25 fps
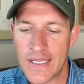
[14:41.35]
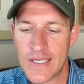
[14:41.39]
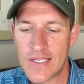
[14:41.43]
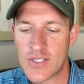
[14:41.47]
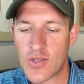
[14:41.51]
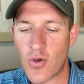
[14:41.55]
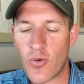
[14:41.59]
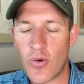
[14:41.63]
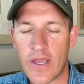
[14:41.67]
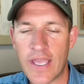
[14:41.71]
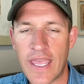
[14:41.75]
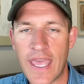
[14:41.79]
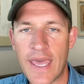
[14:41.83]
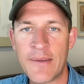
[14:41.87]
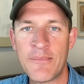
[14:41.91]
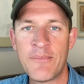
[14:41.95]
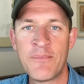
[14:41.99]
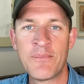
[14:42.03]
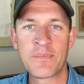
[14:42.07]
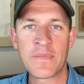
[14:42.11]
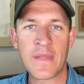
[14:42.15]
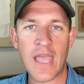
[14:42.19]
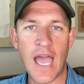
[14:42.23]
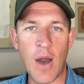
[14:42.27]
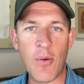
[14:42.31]
So again,
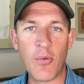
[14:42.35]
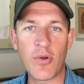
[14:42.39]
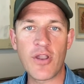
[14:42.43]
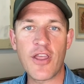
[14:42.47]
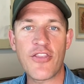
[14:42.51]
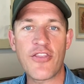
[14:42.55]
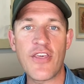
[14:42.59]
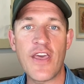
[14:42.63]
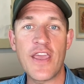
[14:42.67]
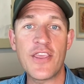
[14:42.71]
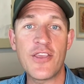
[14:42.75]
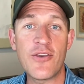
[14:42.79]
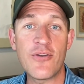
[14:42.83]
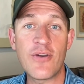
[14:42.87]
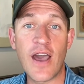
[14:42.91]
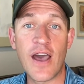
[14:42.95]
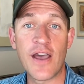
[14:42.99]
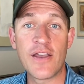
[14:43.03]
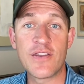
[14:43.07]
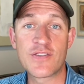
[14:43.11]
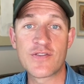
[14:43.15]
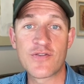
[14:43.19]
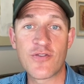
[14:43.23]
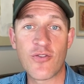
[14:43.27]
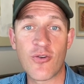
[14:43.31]
I want to thank you
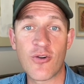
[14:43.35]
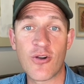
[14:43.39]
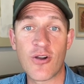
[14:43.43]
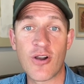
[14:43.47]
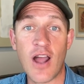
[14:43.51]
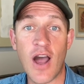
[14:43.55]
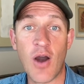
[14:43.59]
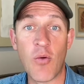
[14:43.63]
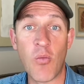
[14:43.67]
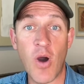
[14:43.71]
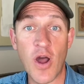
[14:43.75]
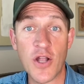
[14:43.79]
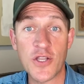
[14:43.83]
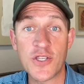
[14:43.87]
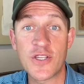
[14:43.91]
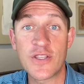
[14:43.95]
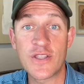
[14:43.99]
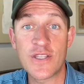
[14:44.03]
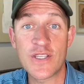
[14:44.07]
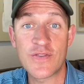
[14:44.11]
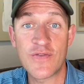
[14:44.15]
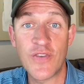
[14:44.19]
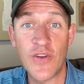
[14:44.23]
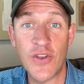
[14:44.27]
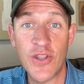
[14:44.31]
guys for watching
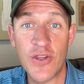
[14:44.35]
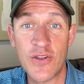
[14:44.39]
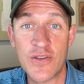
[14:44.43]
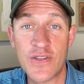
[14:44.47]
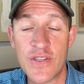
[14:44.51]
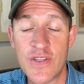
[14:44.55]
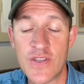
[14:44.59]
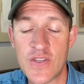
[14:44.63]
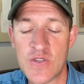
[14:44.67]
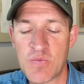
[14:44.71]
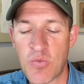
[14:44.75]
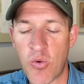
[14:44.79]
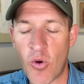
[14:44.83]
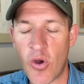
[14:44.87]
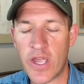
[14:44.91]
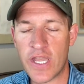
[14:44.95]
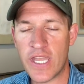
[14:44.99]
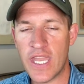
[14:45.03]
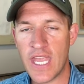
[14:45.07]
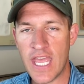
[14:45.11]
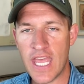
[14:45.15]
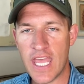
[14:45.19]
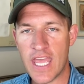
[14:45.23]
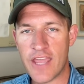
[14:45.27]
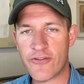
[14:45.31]
this video to this
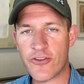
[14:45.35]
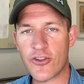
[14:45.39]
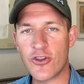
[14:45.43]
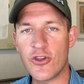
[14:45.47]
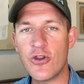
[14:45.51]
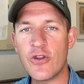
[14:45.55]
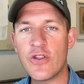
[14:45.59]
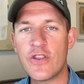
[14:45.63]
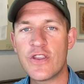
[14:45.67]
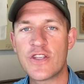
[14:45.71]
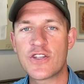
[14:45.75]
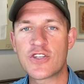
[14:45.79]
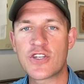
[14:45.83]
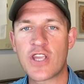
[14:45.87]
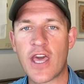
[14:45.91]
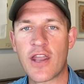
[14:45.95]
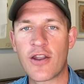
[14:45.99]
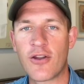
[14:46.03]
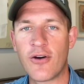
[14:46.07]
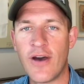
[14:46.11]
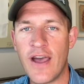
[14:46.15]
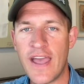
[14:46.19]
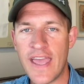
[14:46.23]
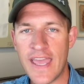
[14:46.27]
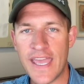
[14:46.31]
point. If you're new to the
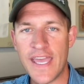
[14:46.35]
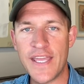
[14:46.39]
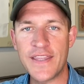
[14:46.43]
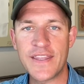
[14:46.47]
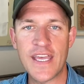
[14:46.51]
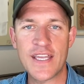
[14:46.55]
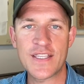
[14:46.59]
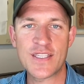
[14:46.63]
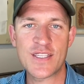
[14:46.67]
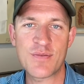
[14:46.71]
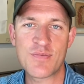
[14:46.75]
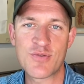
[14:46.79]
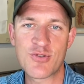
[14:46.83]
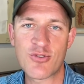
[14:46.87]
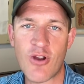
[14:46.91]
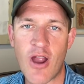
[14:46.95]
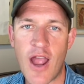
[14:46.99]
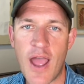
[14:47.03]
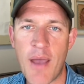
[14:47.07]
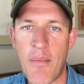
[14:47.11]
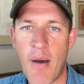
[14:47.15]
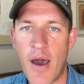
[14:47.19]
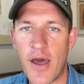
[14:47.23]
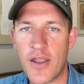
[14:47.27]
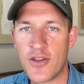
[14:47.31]
channel, hit that
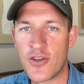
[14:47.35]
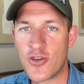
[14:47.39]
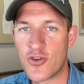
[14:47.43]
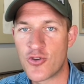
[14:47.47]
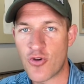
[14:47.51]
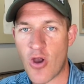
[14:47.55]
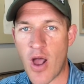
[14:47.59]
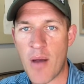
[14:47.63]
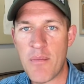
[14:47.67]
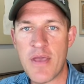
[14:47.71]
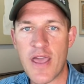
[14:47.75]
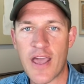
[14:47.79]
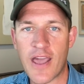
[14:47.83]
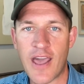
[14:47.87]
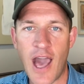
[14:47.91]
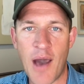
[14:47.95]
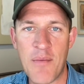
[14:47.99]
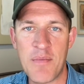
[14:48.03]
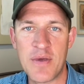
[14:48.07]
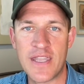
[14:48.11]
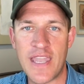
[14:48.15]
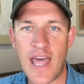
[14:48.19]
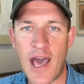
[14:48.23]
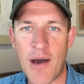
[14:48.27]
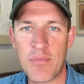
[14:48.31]
subscribe button, drop me a
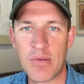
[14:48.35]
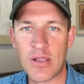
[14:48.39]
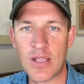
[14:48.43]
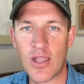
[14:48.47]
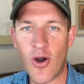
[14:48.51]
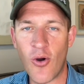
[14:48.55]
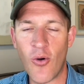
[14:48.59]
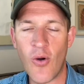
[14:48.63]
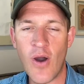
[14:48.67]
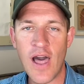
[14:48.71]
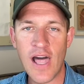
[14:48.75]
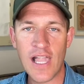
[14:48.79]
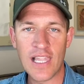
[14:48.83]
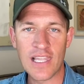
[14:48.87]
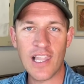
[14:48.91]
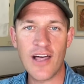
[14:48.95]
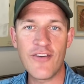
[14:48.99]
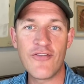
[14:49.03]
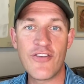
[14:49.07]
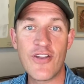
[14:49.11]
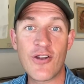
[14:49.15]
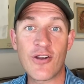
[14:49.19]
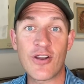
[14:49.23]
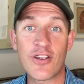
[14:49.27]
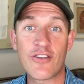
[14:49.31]
comment down below.
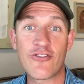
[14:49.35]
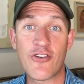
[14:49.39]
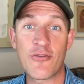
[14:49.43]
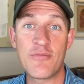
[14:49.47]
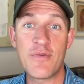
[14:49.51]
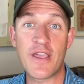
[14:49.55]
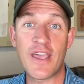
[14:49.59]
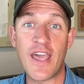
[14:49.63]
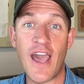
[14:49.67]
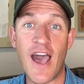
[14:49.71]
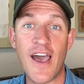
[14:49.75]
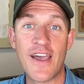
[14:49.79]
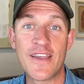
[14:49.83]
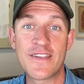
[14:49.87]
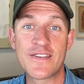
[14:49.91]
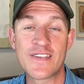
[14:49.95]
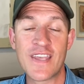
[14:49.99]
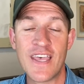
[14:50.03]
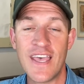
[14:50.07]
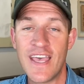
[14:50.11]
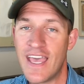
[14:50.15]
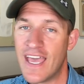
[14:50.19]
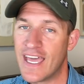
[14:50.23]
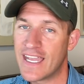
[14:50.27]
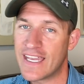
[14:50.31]
Love hearing from you
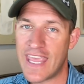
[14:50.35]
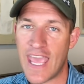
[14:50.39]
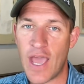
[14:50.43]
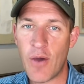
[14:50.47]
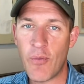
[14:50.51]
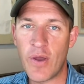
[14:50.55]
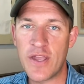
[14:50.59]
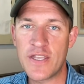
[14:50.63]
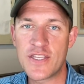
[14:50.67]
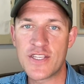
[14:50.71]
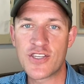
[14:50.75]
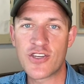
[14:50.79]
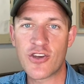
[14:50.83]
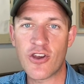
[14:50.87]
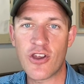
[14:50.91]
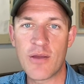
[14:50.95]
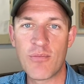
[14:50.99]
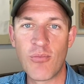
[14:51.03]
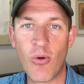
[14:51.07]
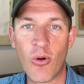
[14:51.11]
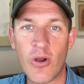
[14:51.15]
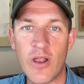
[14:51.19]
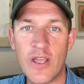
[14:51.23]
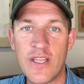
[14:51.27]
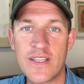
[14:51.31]
guys, and can't wait to share you
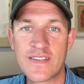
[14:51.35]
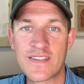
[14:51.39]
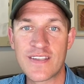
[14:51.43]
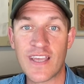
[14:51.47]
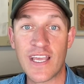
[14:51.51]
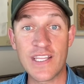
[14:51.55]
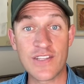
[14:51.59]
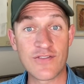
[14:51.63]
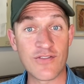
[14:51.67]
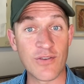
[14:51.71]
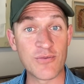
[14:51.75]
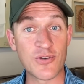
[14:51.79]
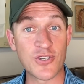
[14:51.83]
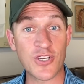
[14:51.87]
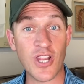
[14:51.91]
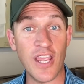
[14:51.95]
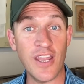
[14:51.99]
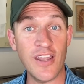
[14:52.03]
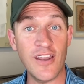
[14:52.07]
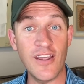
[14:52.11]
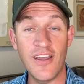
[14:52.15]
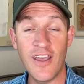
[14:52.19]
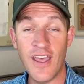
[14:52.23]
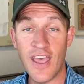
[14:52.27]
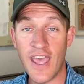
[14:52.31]
more insights from
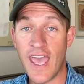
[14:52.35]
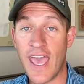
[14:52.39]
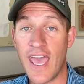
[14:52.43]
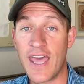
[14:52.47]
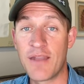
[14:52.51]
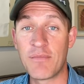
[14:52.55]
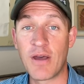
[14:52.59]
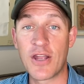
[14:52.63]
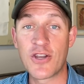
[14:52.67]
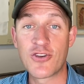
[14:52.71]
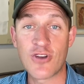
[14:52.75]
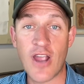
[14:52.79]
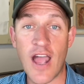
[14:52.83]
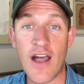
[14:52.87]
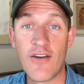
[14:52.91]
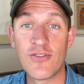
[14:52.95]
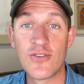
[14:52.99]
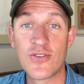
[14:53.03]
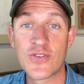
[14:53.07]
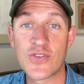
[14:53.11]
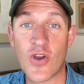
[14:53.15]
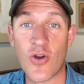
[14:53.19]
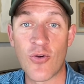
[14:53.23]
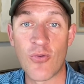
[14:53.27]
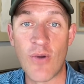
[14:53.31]
China and my
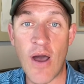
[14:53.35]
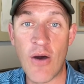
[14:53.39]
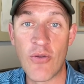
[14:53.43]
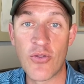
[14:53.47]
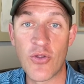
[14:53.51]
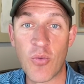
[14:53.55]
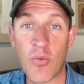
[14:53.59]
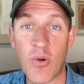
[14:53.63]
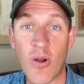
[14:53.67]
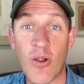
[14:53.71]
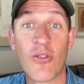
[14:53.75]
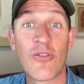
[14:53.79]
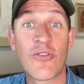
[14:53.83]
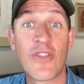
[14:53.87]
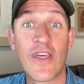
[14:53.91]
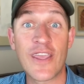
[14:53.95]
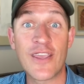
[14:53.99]
travels around the world.